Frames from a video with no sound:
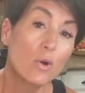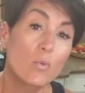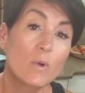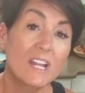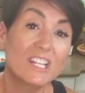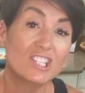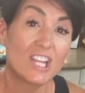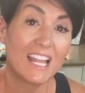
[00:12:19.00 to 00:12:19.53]

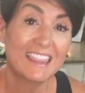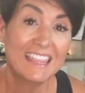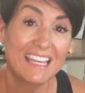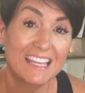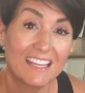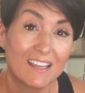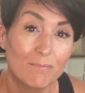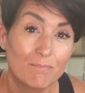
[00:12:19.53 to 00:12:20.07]
which I
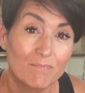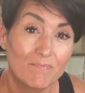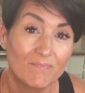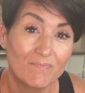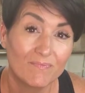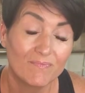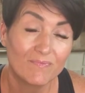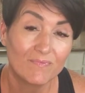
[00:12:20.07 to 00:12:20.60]
think
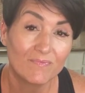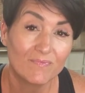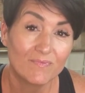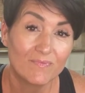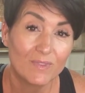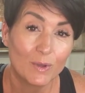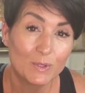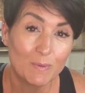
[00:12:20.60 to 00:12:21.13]

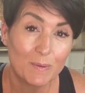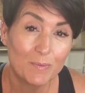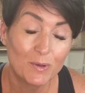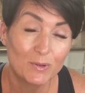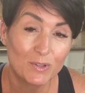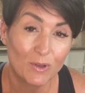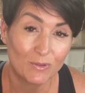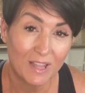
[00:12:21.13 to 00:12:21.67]
those people who
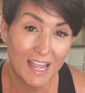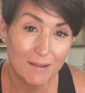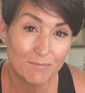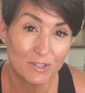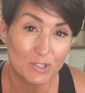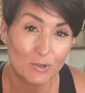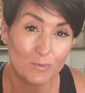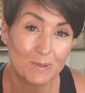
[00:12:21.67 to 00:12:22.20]
don't like
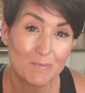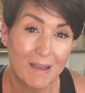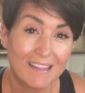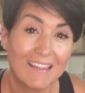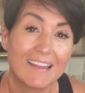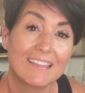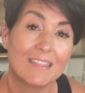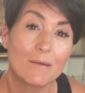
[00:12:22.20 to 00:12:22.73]
mushrooms might
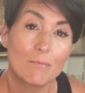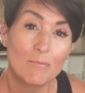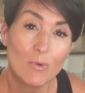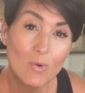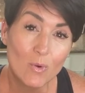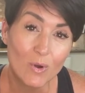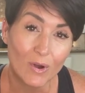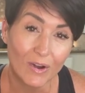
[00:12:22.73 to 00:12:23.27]
like them
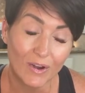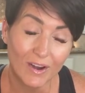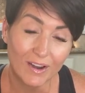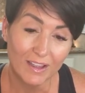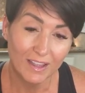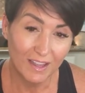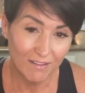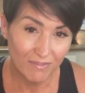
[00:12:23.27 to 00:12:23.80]
more
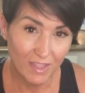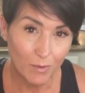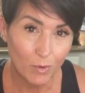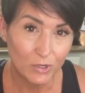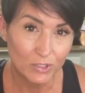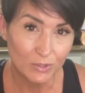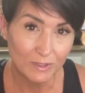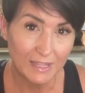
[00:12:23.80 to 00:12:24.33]
if they were
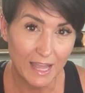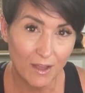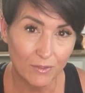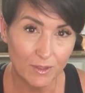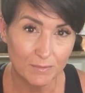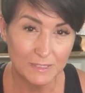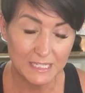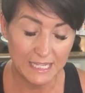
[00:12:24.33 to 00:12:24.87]
to allow
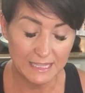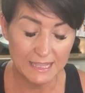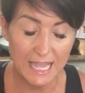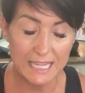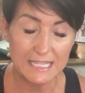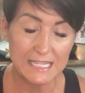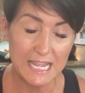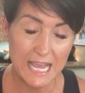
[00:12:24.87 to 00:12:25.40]
them to get
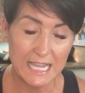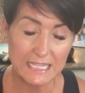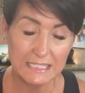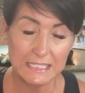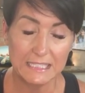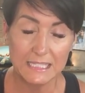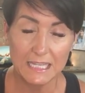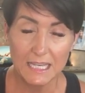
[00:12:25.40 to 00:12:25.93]
that
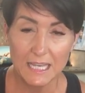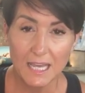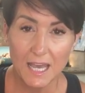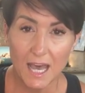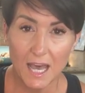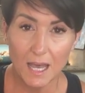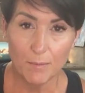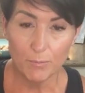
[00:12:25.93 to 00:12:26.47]
nice
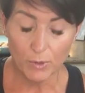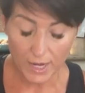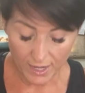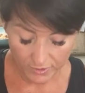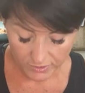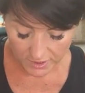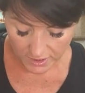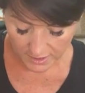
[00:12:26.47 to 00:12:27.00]

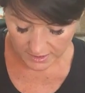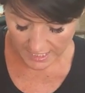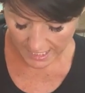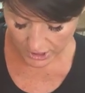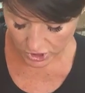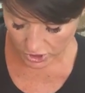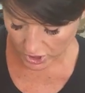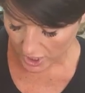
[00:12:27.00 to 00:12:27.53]
browned
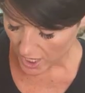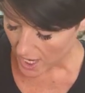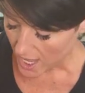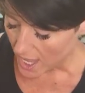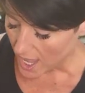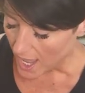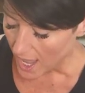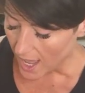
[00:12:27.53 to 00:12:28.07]
texture.
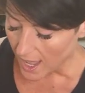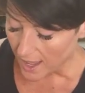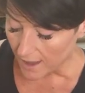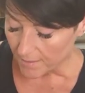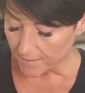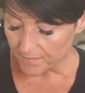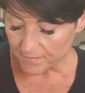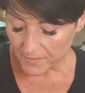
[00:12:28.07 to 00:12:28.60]

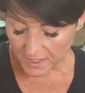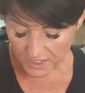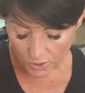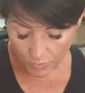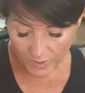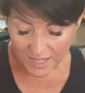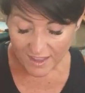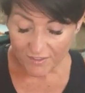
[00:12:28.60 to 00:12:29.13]
So
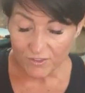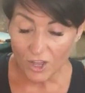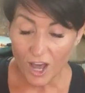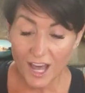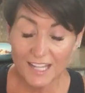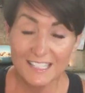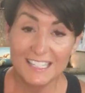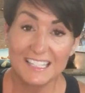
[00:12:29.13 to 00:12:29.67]
we have
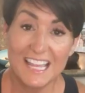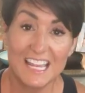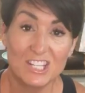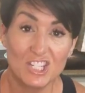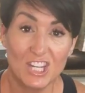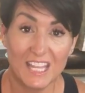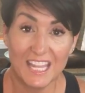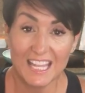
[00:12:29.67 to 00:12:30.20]
got today
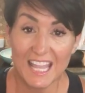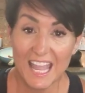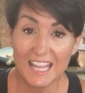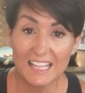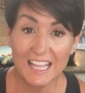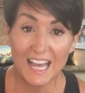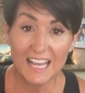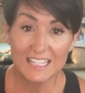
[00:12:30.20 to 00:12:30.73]
chicken,
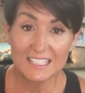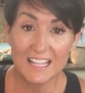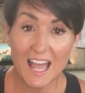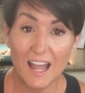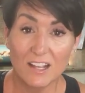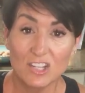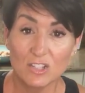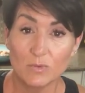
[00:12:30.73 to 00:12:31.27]
and guys,
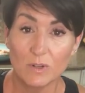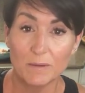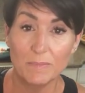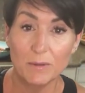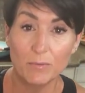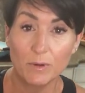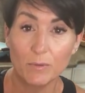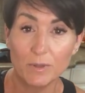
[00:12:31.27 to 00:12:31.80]
I just want to be
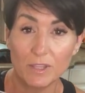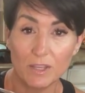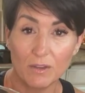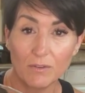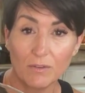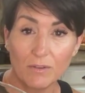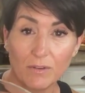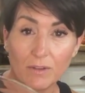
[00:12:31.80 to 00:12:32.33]
real with you.
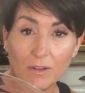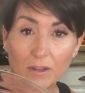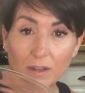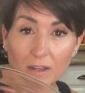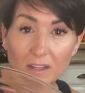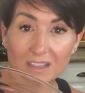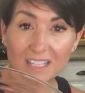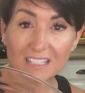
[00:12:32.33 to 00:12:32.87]

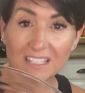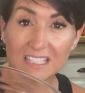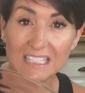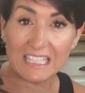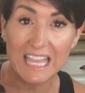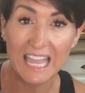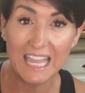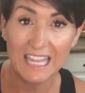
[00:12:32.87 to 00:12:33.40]
This is
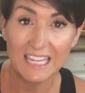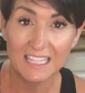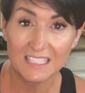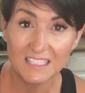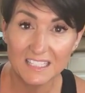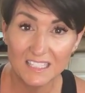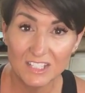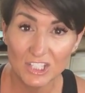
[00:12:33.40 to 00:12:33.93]

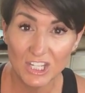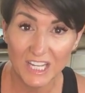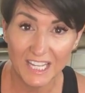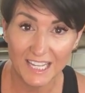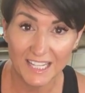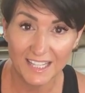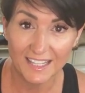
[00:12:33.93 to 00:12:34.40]
canned chicken.